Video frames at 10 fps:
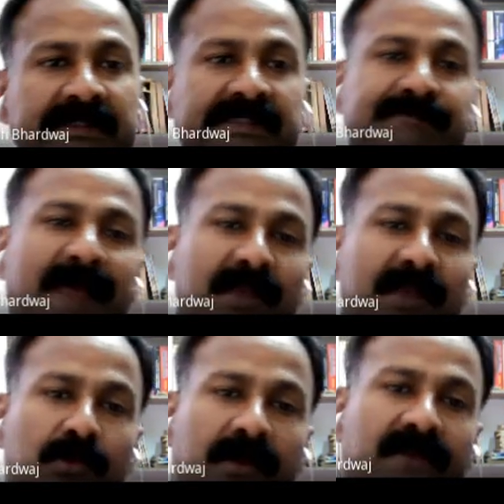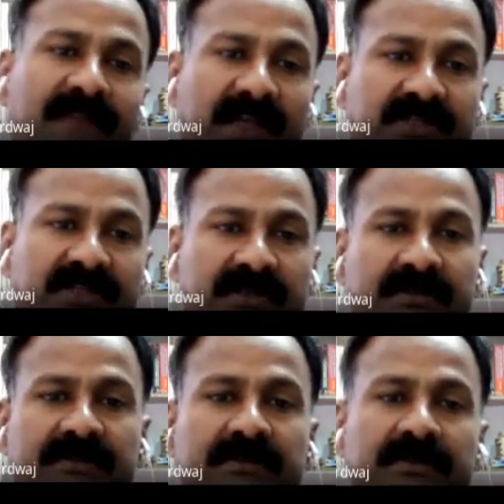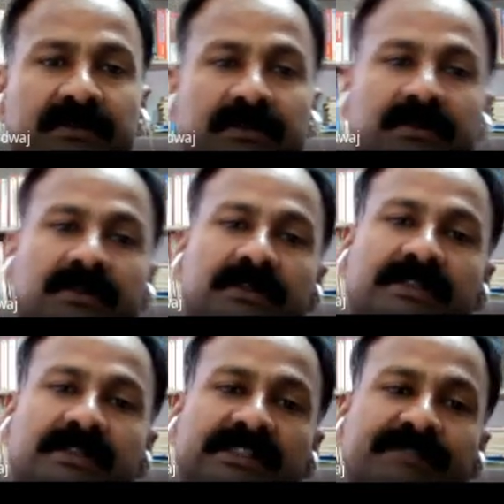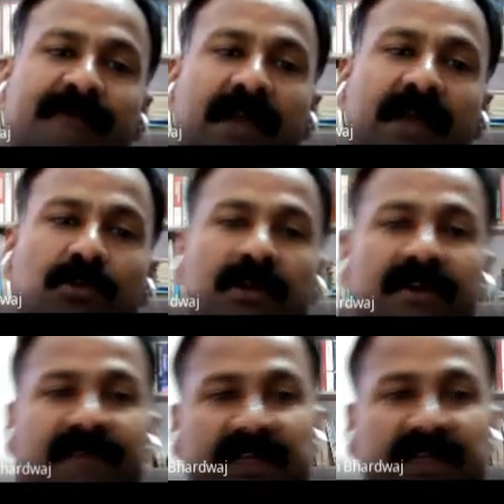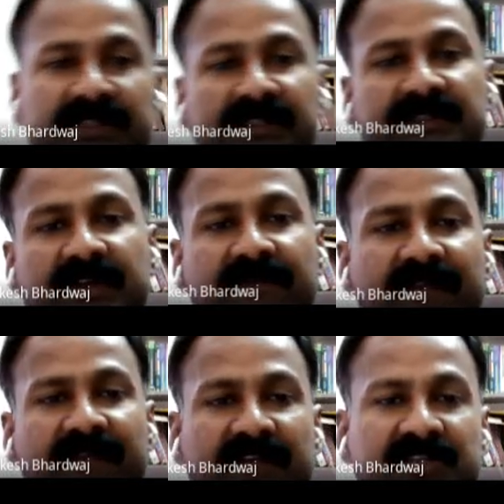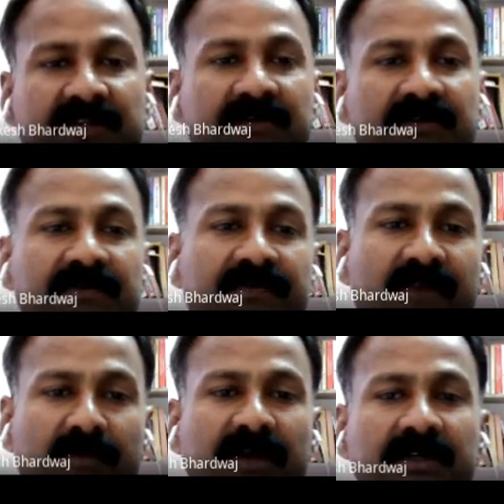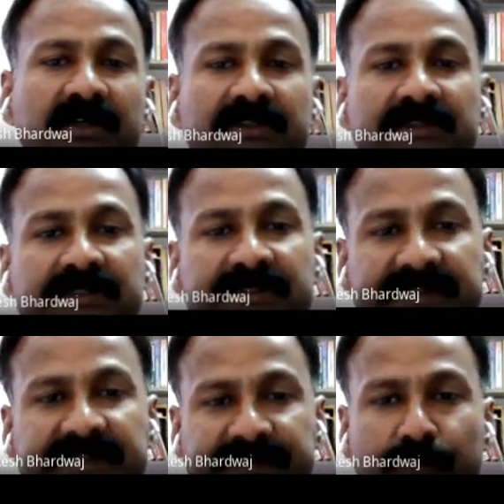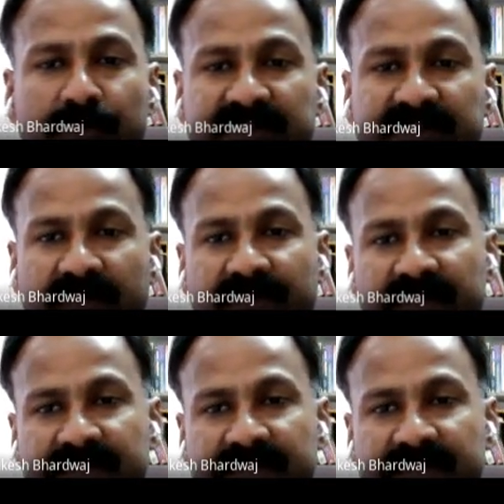Specular reflection. Specular reflection is a reflection from a smooth surface.